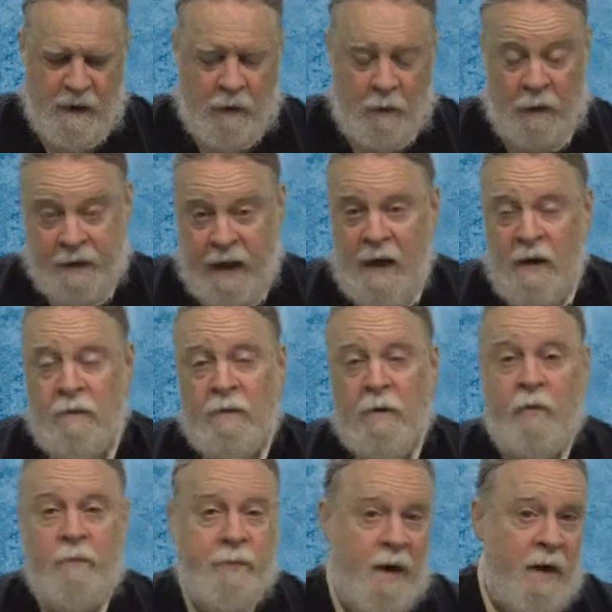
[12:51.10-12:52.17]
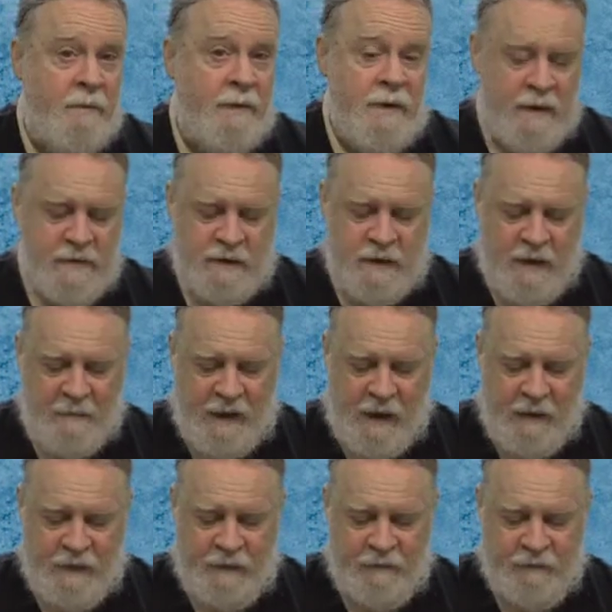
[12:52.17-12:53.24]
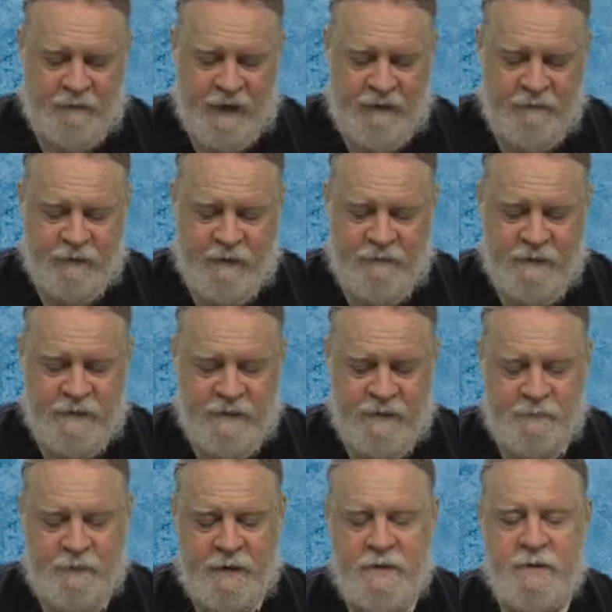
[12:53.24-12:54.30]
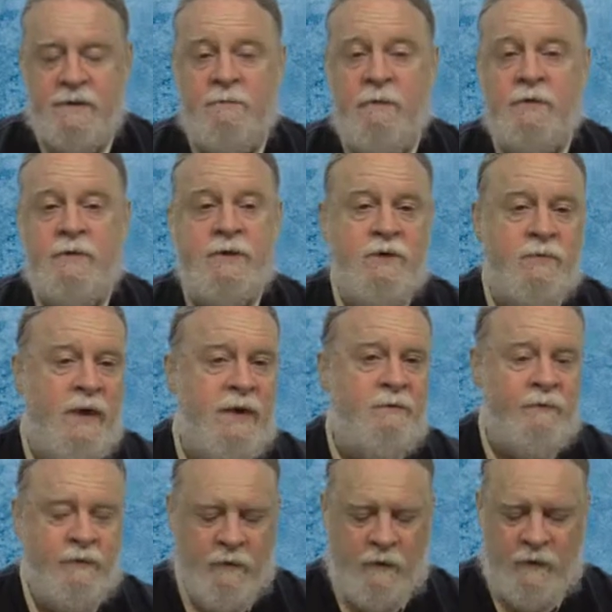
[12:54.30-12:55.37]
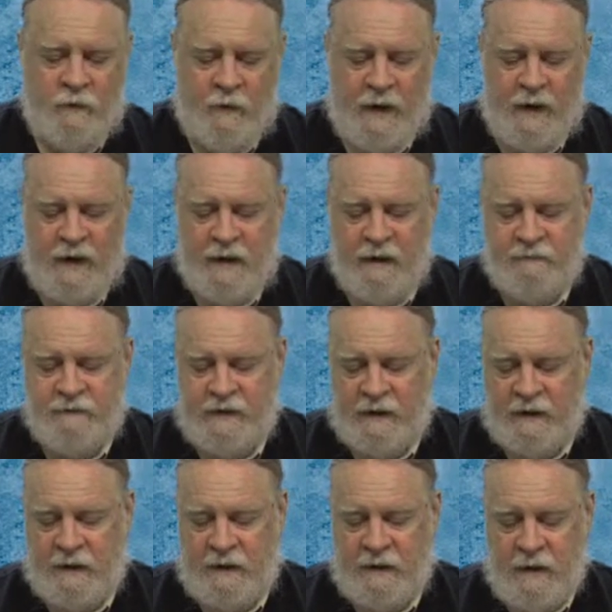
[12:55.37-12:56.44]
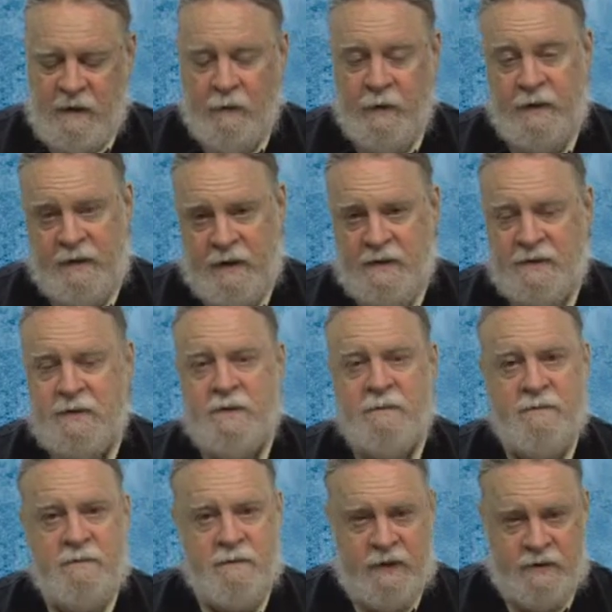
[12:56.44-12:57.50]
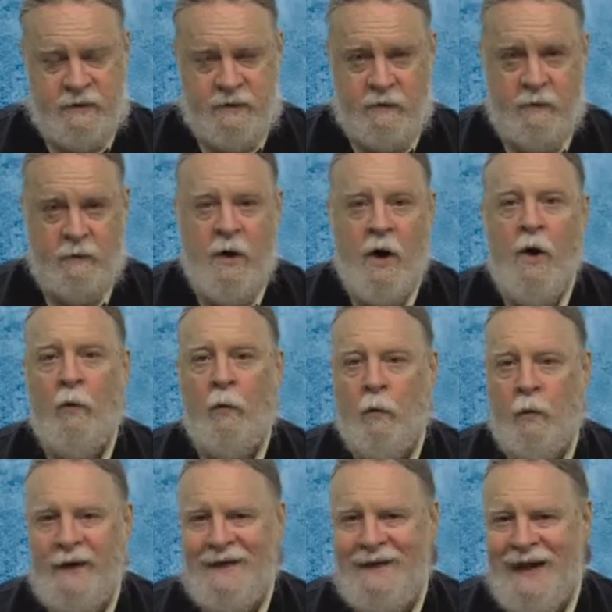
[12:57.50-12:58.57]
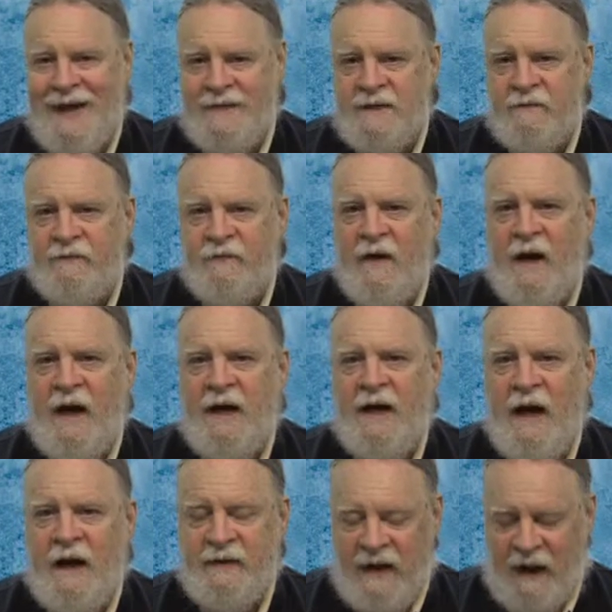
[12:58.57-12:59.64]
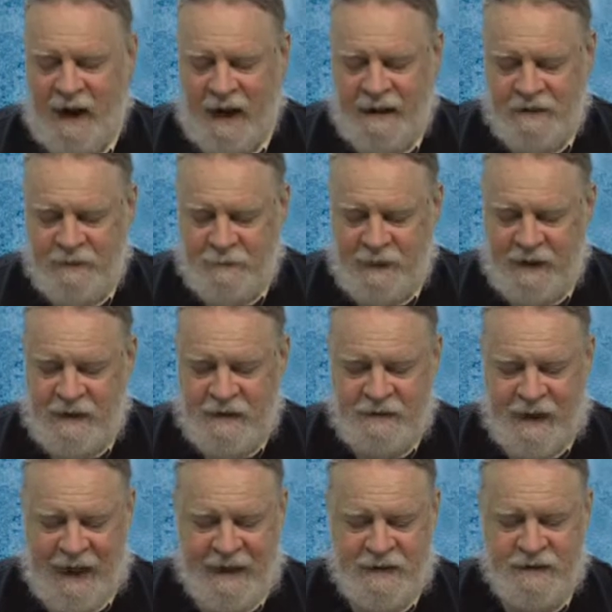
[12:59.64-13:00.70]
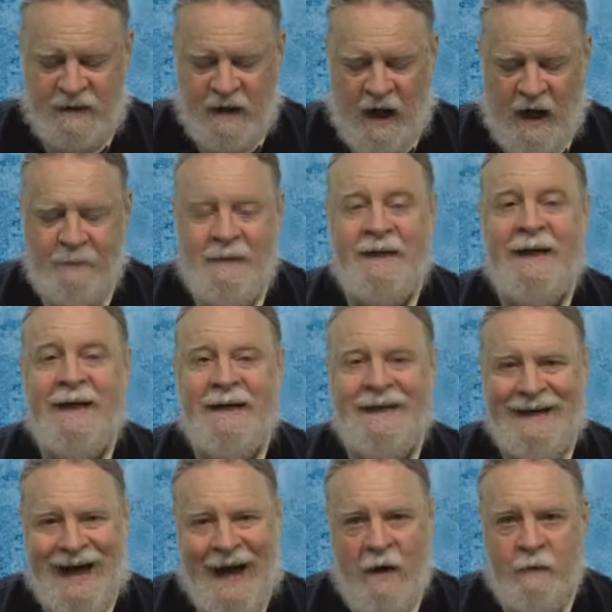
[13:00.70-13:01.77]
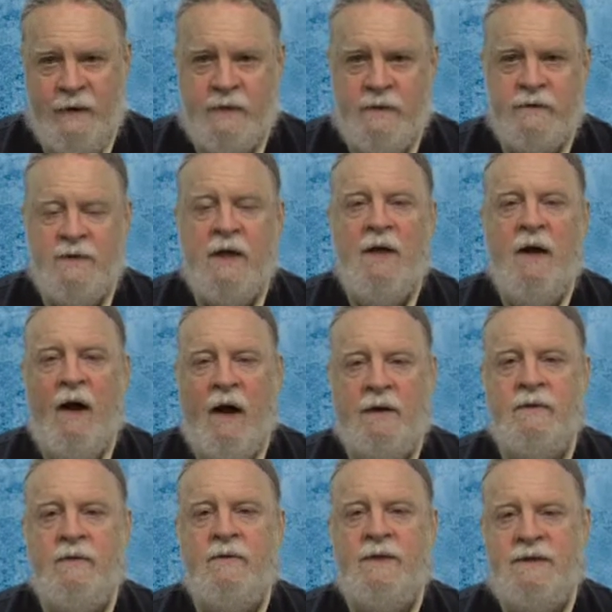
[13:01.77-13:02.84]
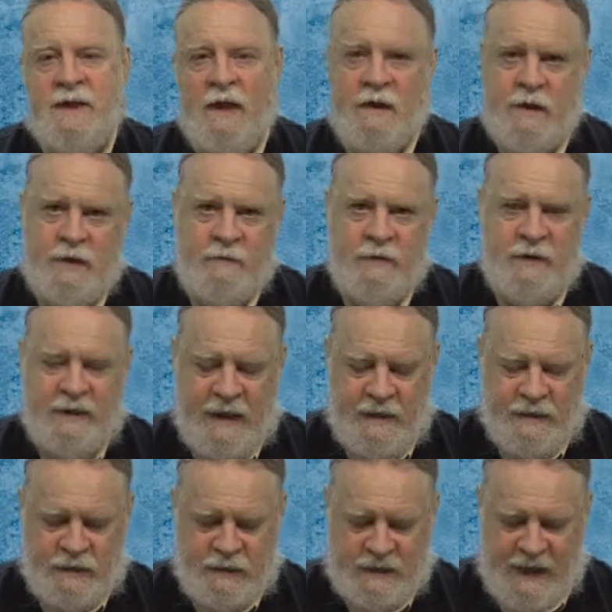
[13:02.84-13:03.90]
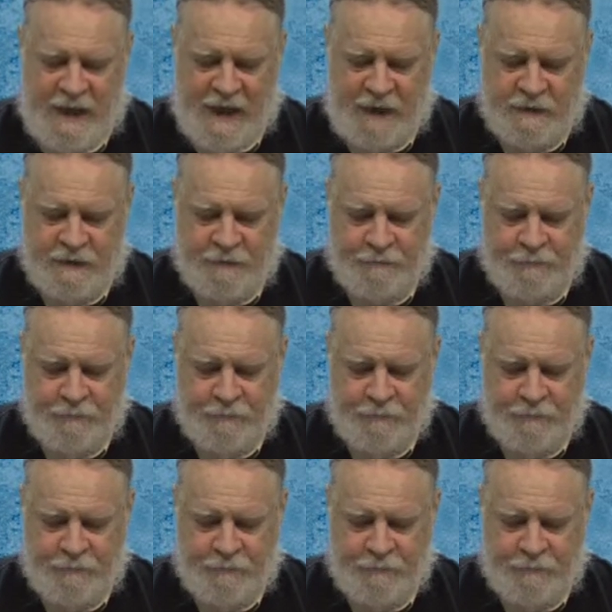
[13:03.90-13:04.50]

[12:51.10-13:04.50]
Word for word: Well, now Obama has come out in favor of the simplest, most straightforward way of dealing with this issue reclassify the ISPs as common carriers under the Telecommunications Act.